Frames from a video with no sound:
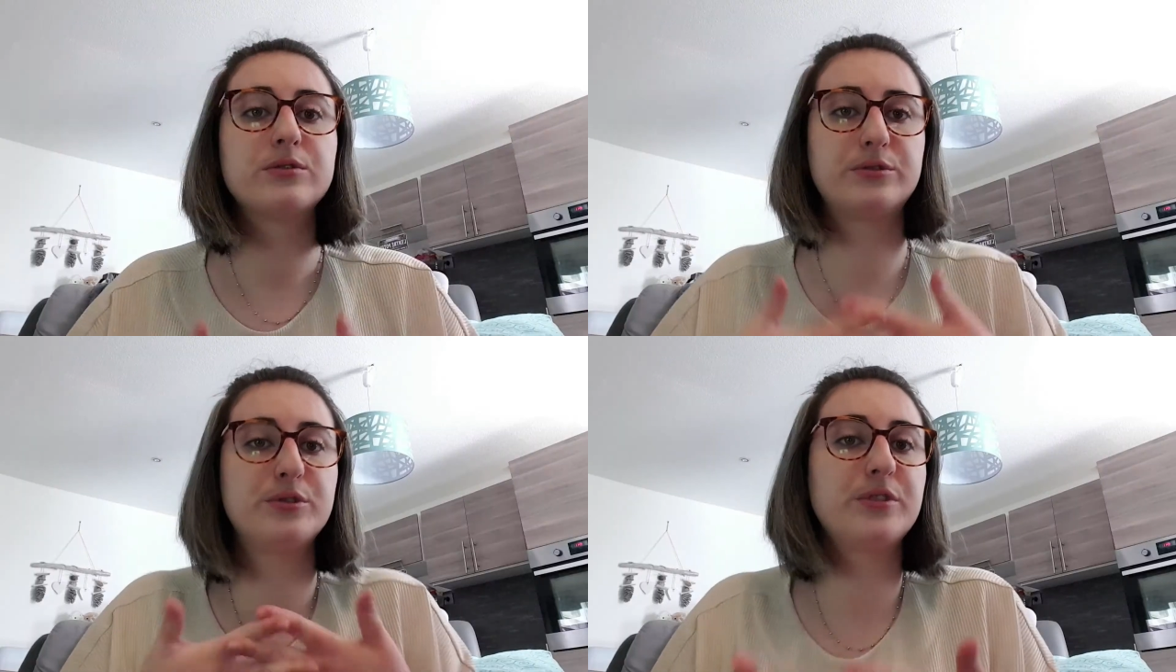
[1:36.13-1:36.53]

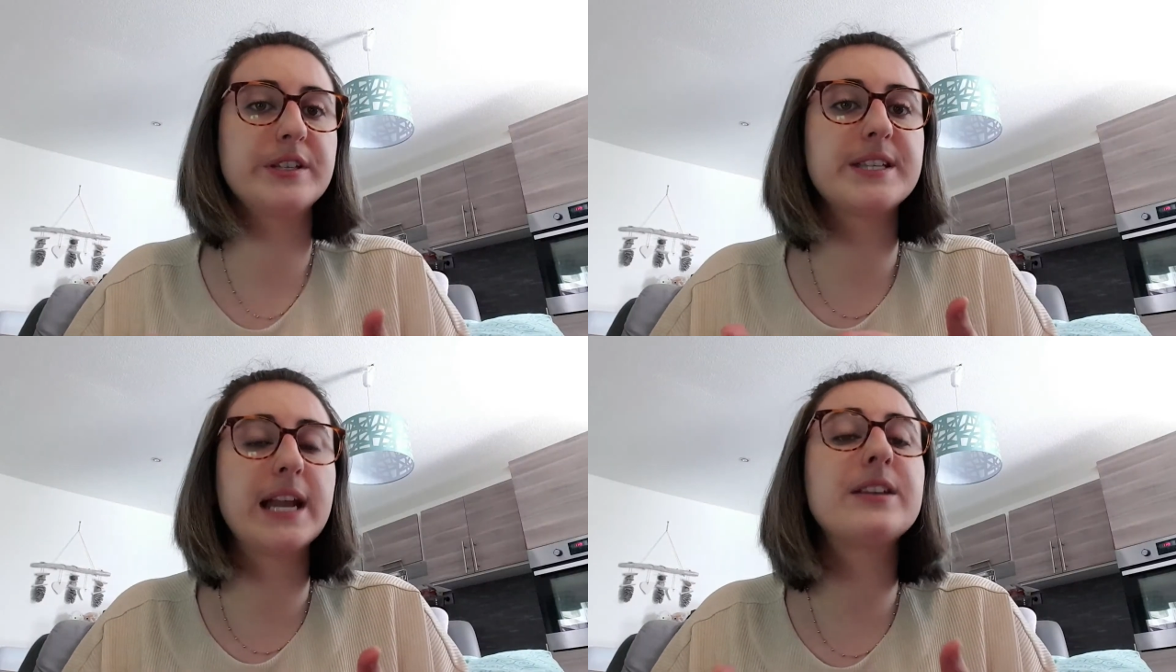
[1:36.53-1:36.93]
To
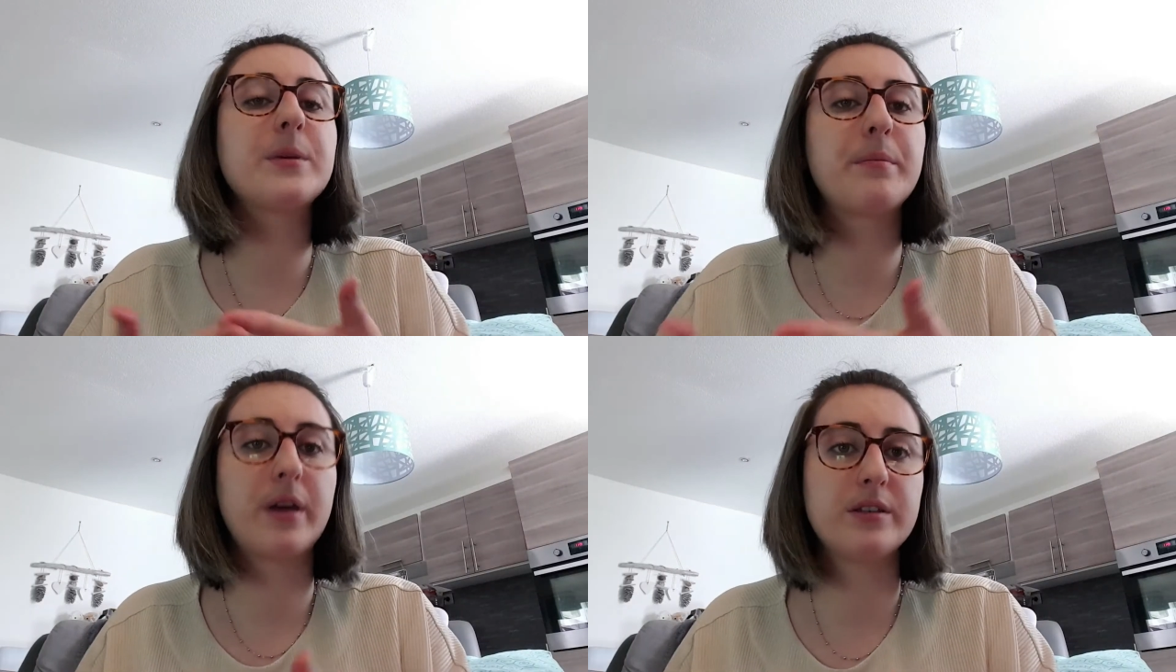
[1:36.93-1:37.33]
translate a
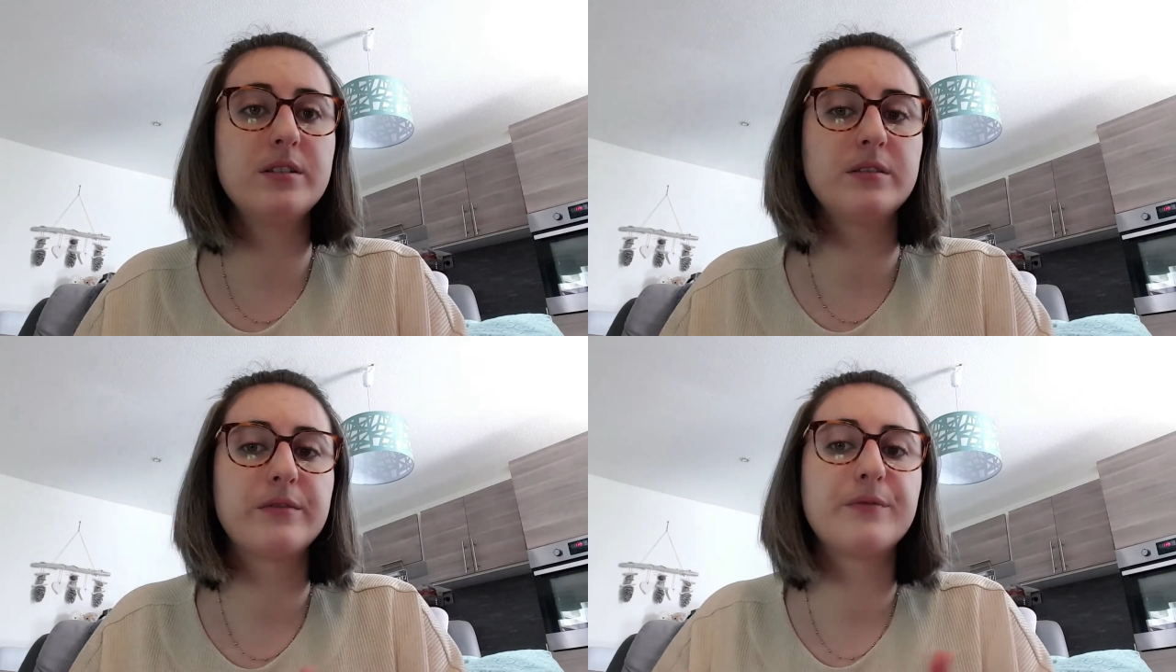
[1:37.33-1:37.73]
pun
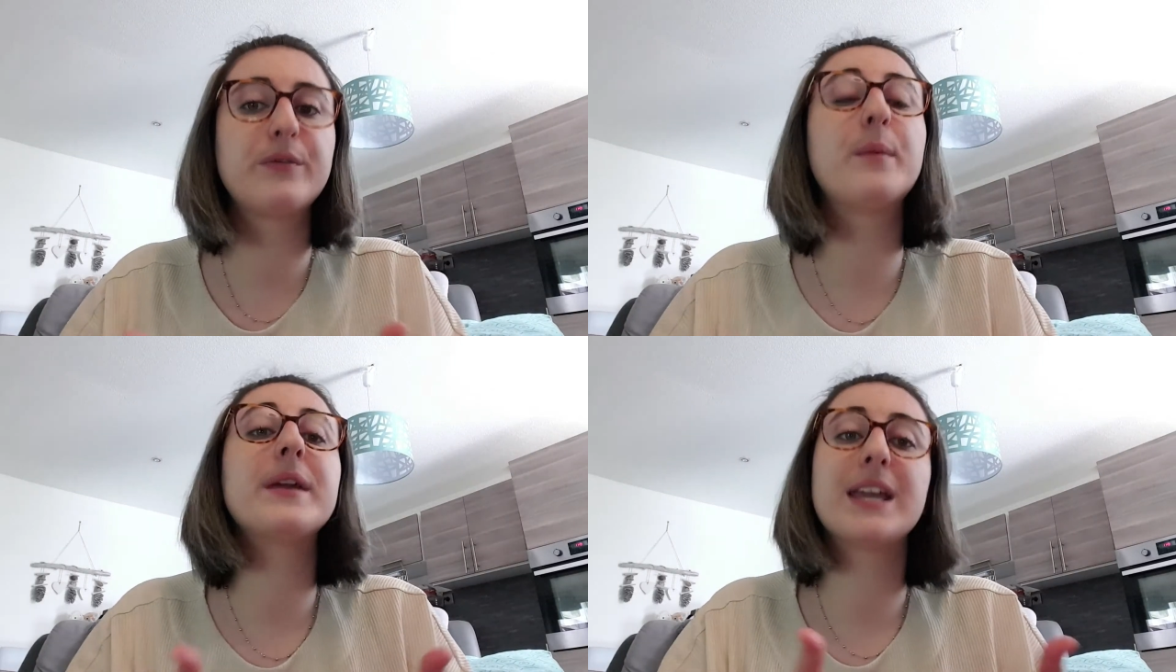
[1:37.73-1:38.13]

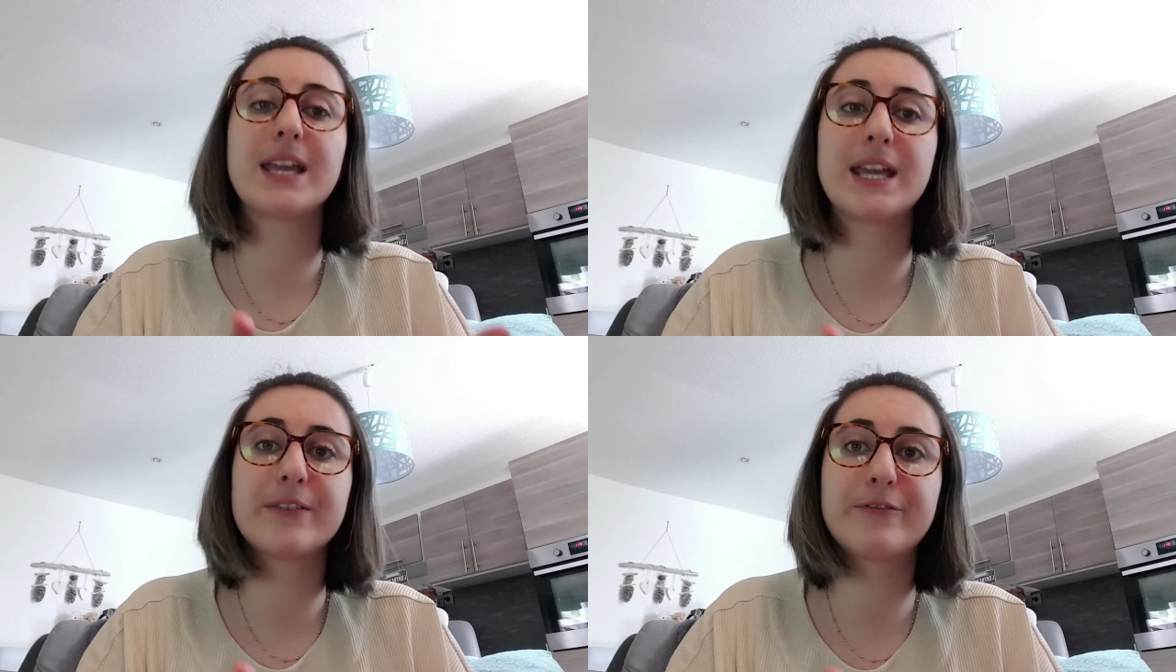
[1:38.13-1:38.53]
from
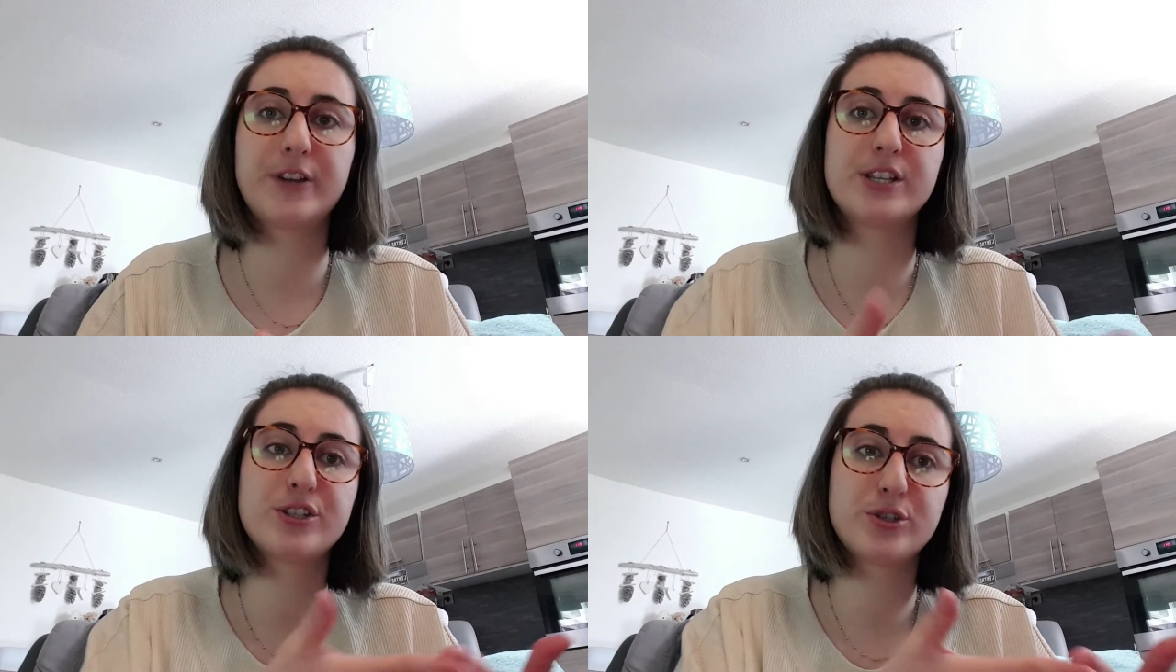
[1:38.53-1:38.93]

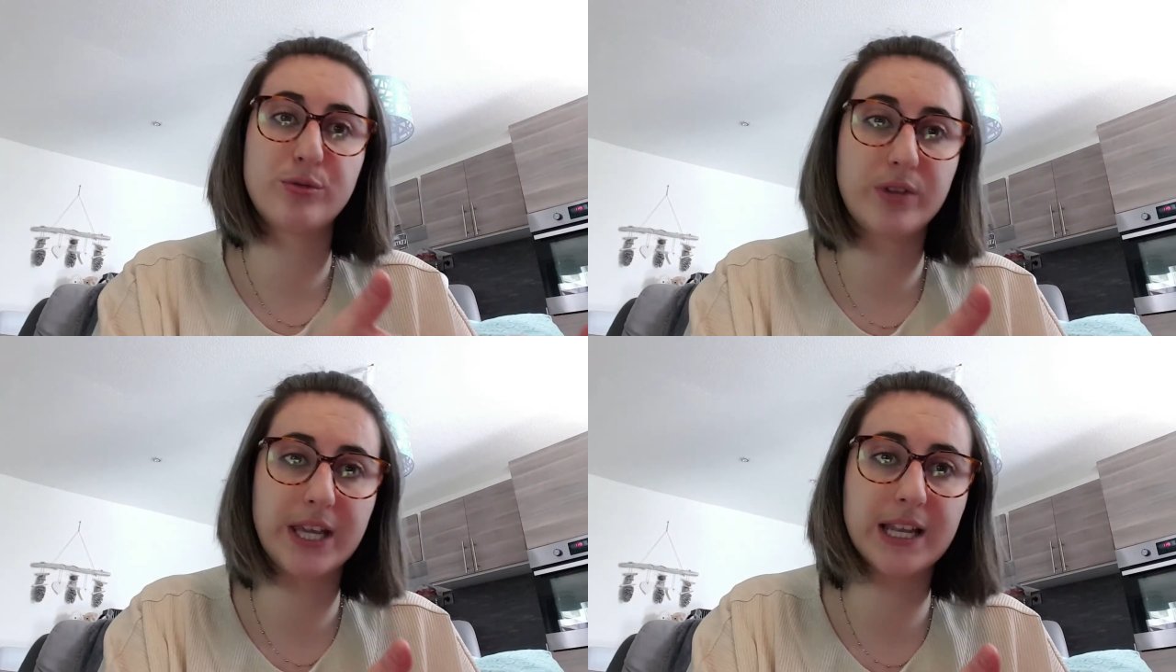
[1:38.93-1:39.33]
French
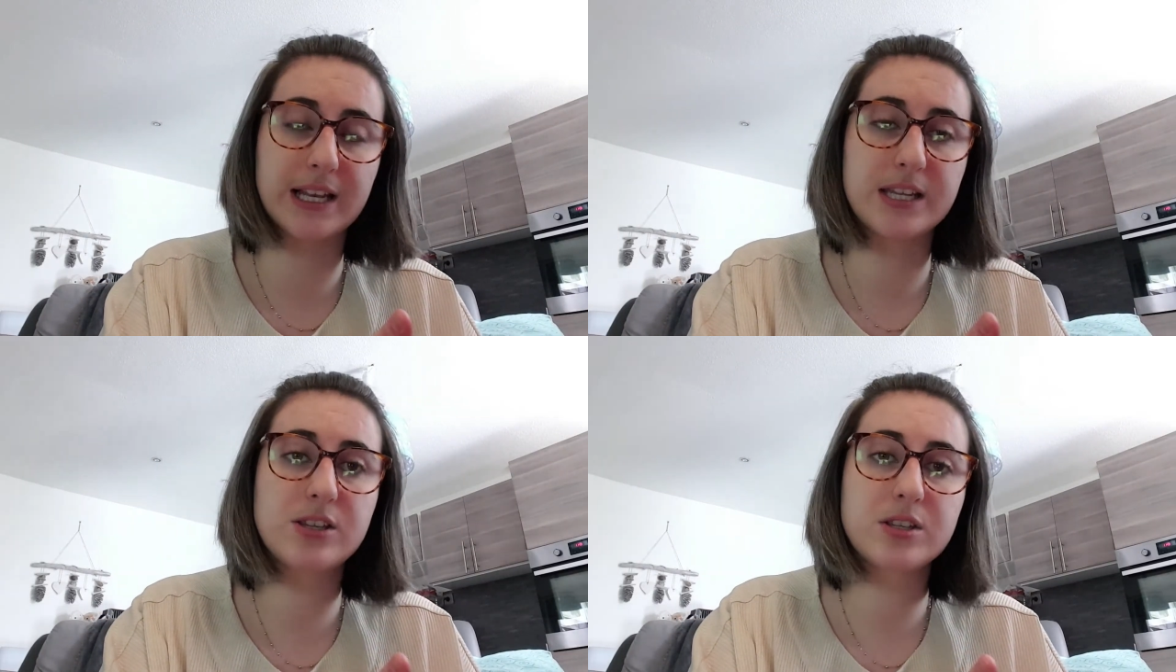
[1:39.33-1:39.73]
to
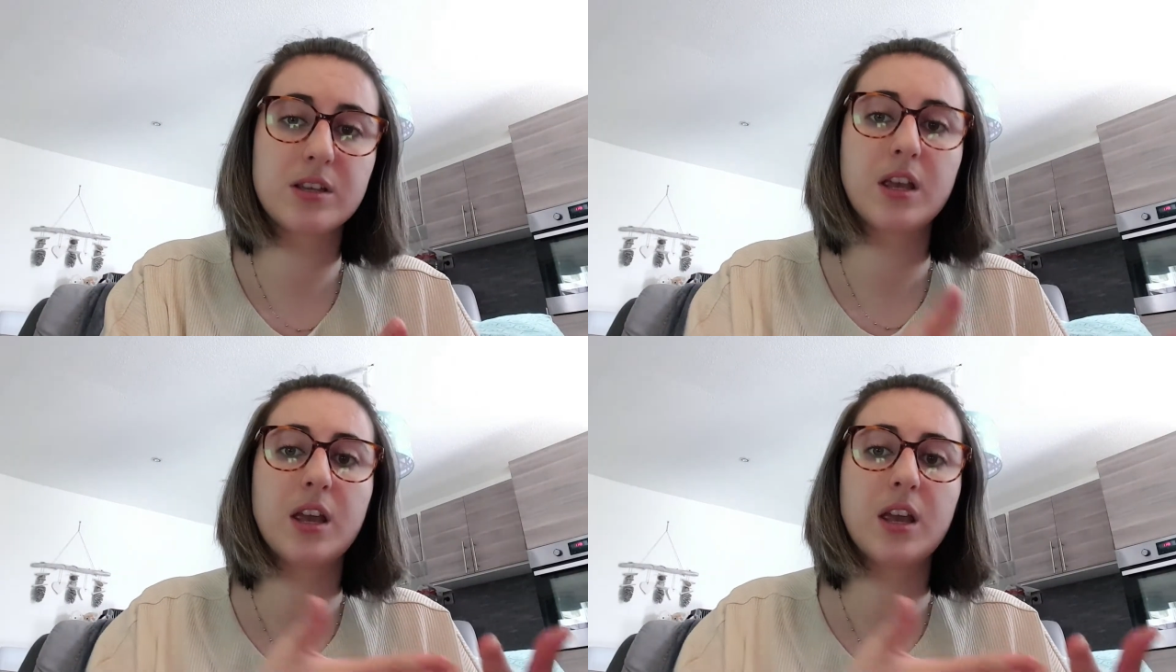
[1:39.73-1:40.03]
English,